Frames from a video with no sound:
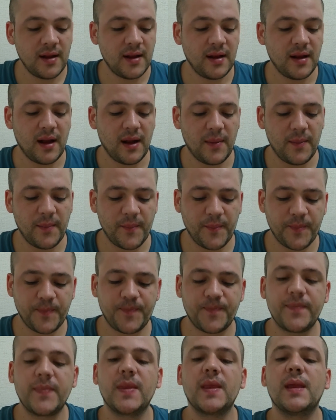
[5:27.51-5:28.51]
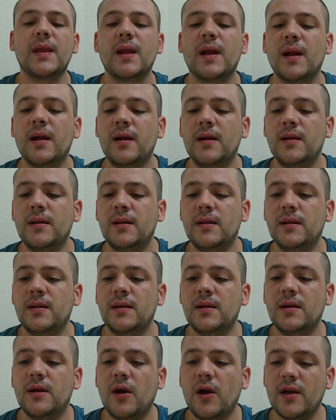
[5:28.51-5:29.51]

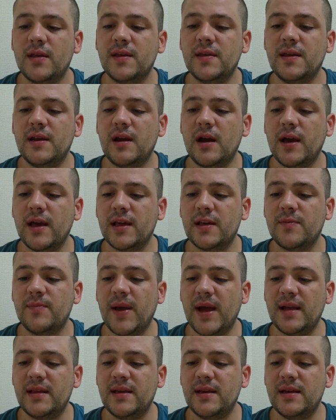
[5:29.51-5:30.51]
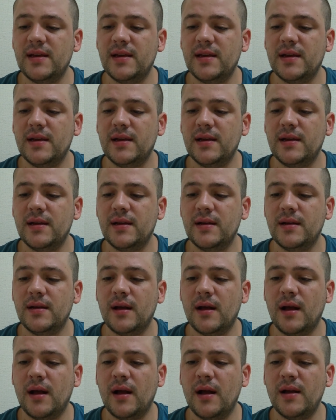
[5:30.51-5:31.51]
Hotter than I expected.
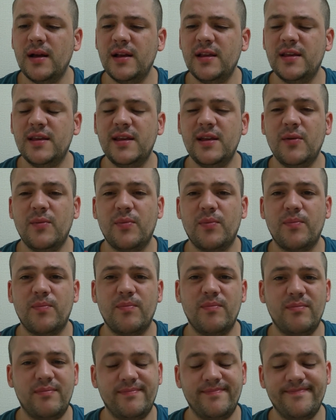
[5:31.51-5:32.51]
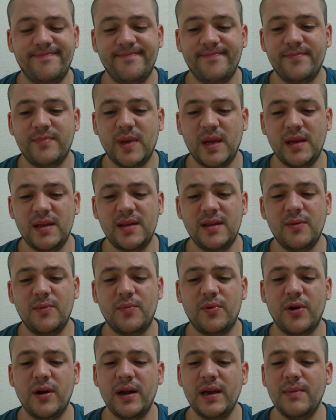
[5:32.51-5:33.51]
It's still
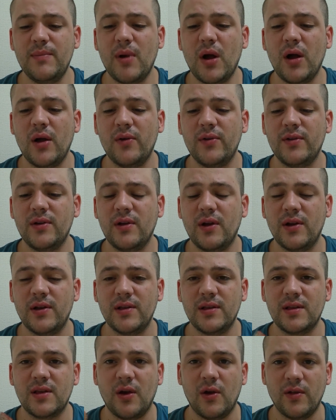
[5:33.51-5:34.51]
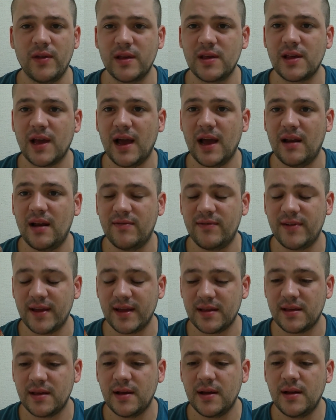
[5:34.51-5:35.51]
pretty mild on a scale of
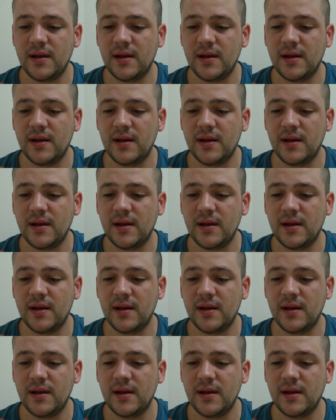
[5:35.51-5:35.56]
things.